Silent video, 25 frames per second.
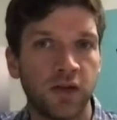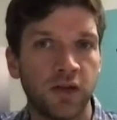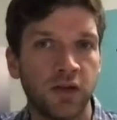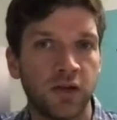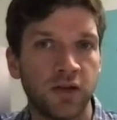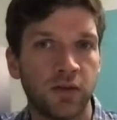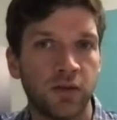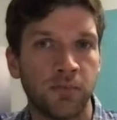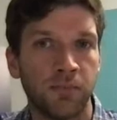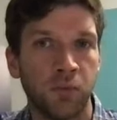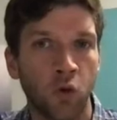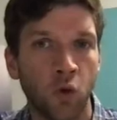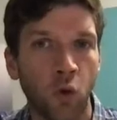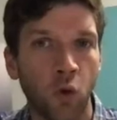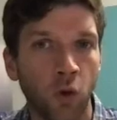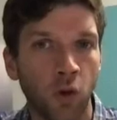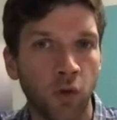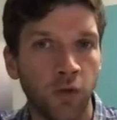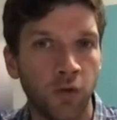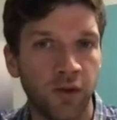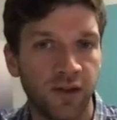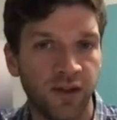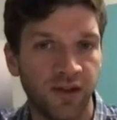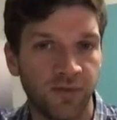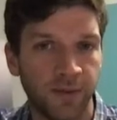to
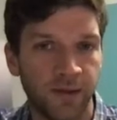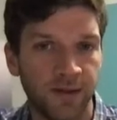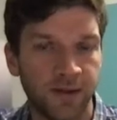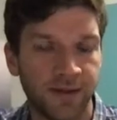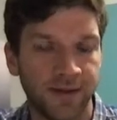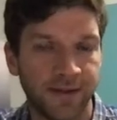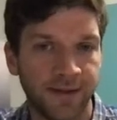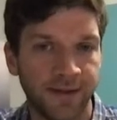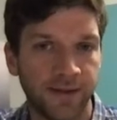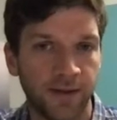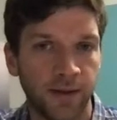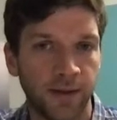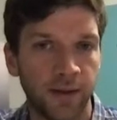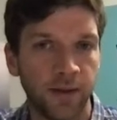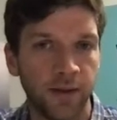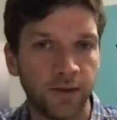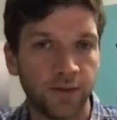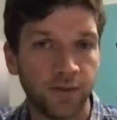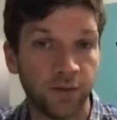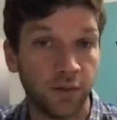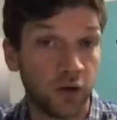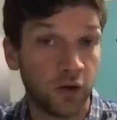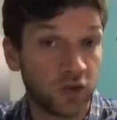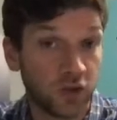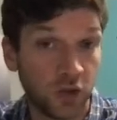support these businesses
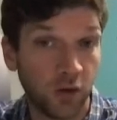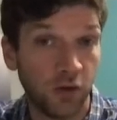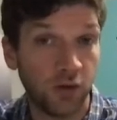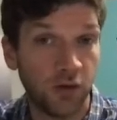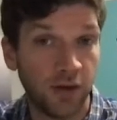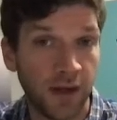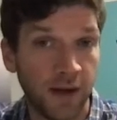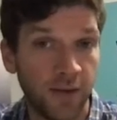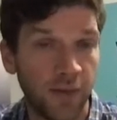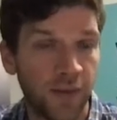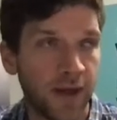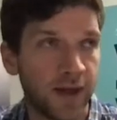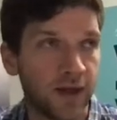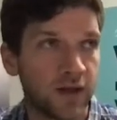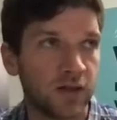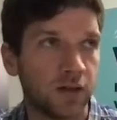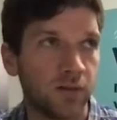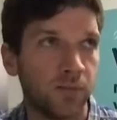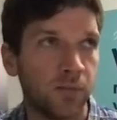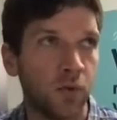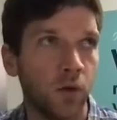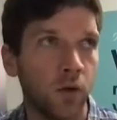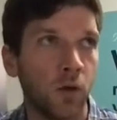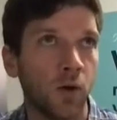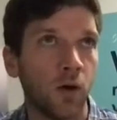that do need that
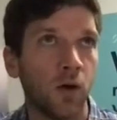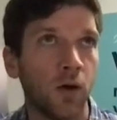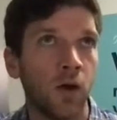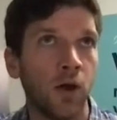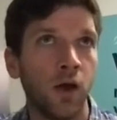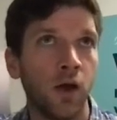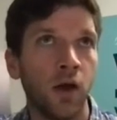support.